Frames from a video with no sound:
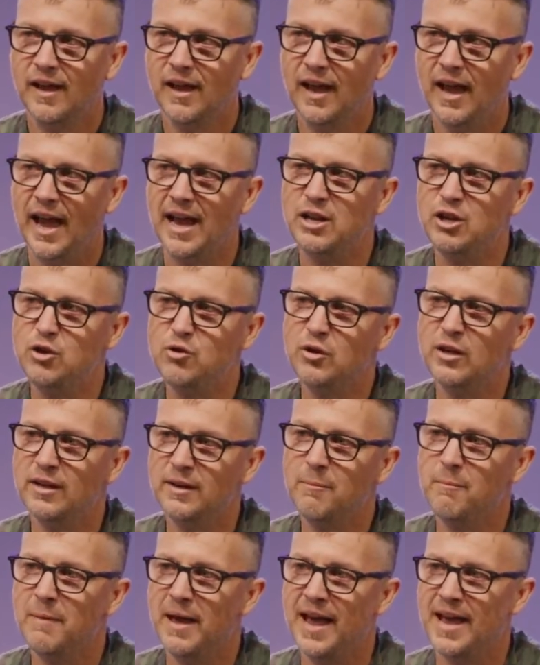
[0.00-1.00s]
And you can
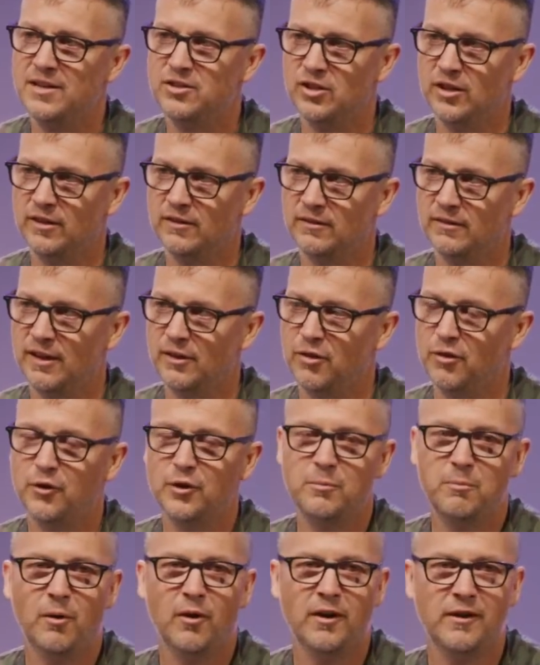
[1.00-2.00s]
imagine the
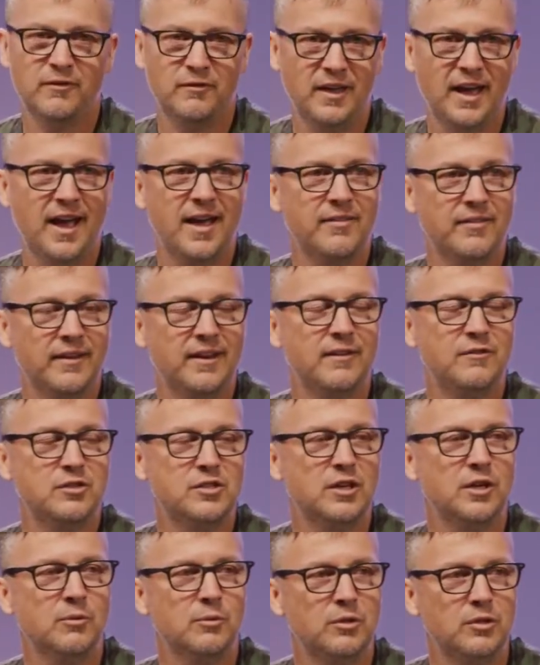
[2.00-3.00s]
third part of that that I've
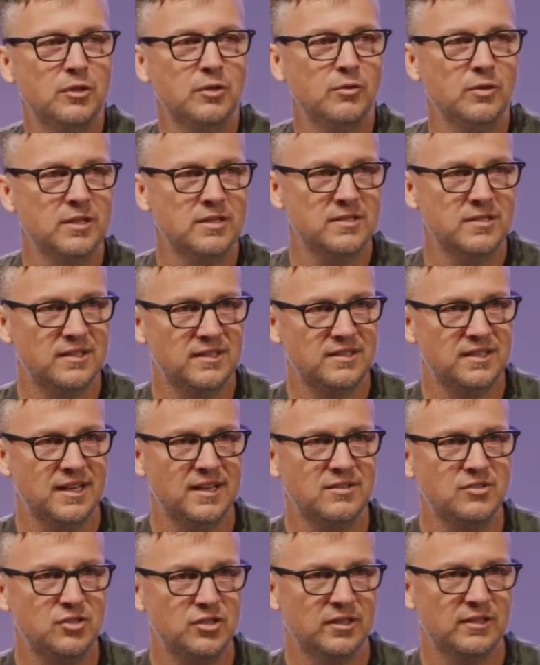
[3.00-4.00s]
shared with you is the
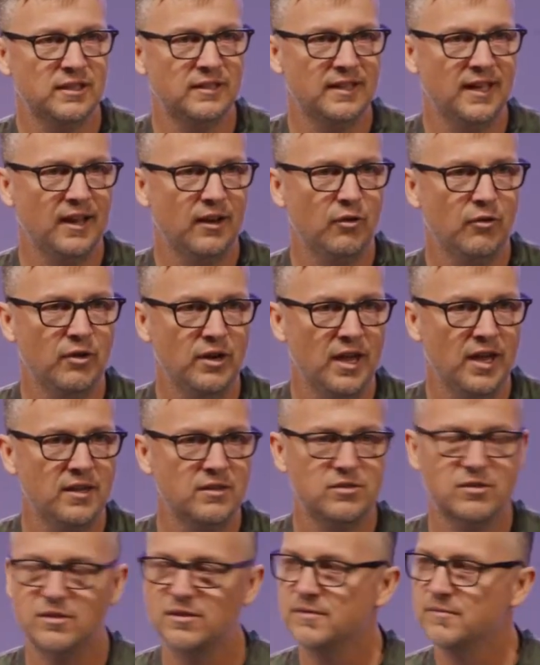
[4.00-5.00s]
tension that that
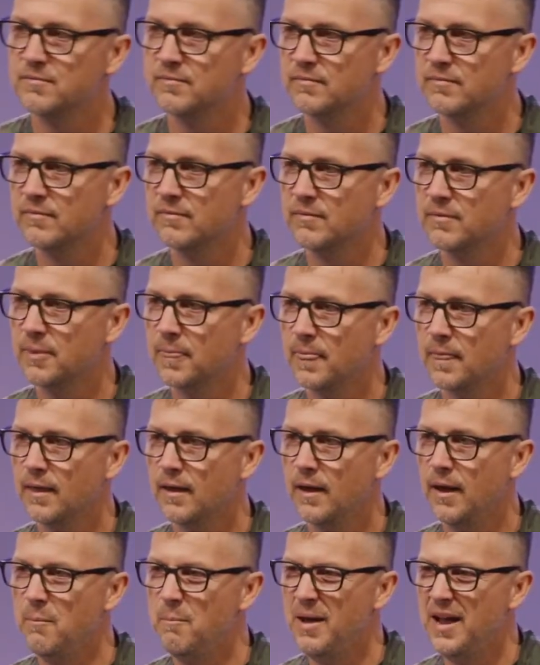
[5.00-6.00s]
creates.
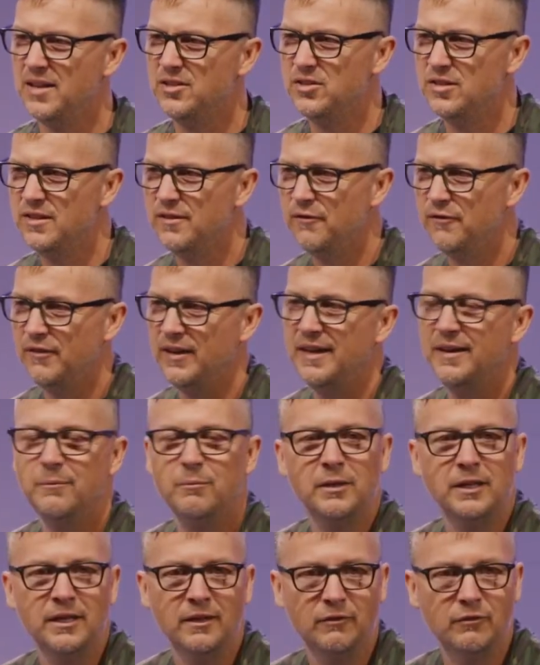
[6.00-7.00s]
Imagine the
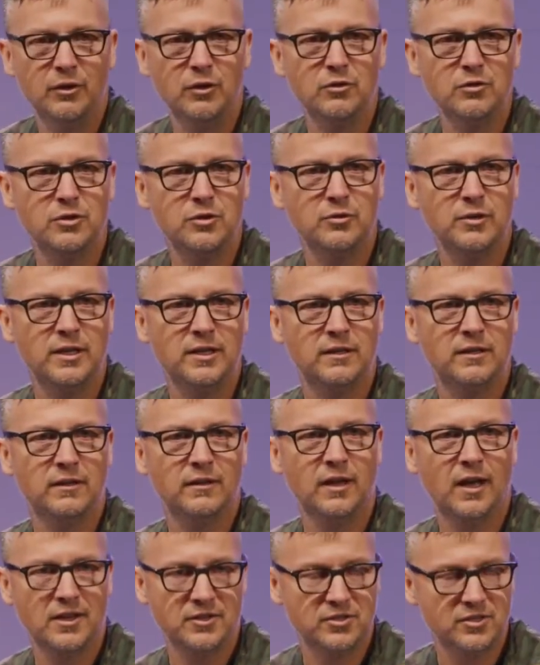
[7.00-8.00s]
family of those who had
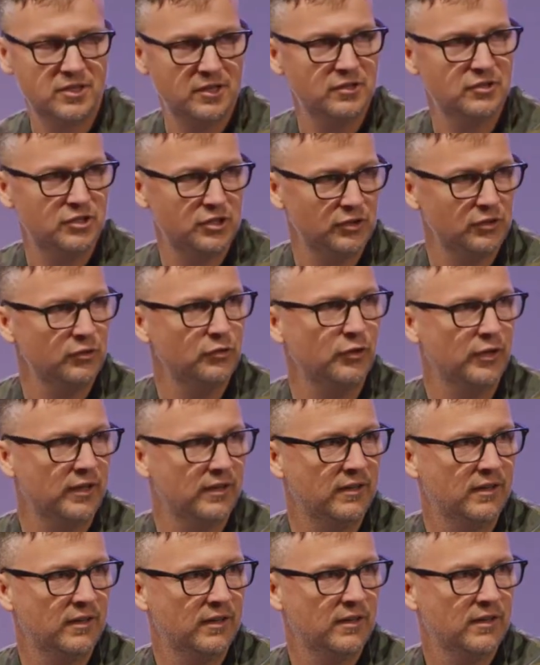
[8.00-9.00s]
lost their
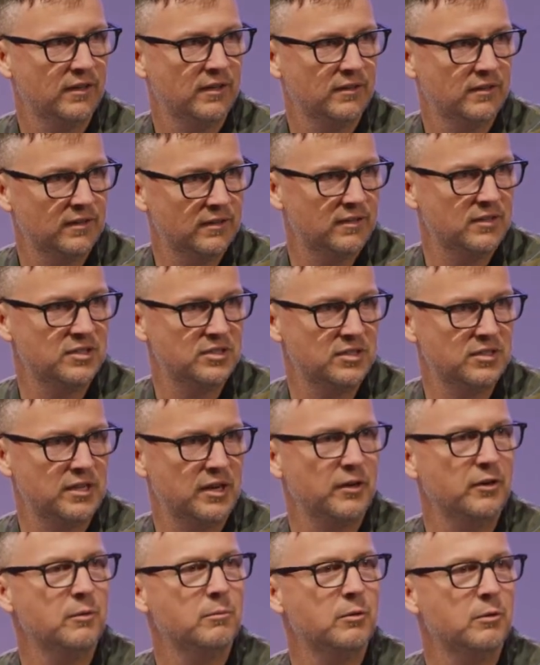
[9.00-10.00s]
children to this
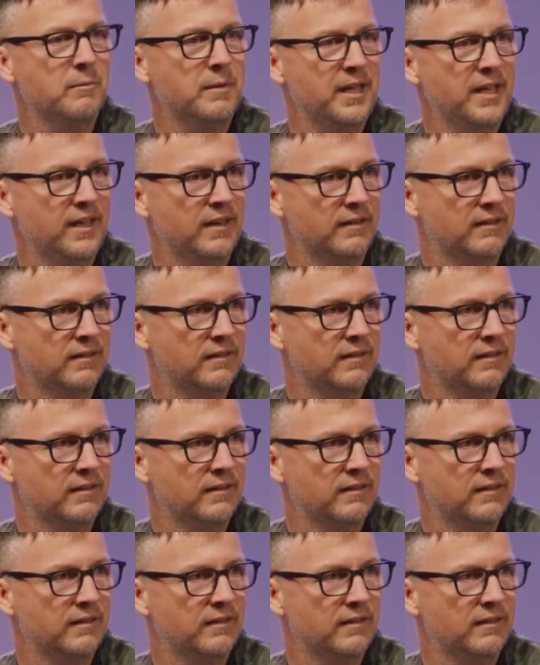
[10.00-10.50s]
terrible man.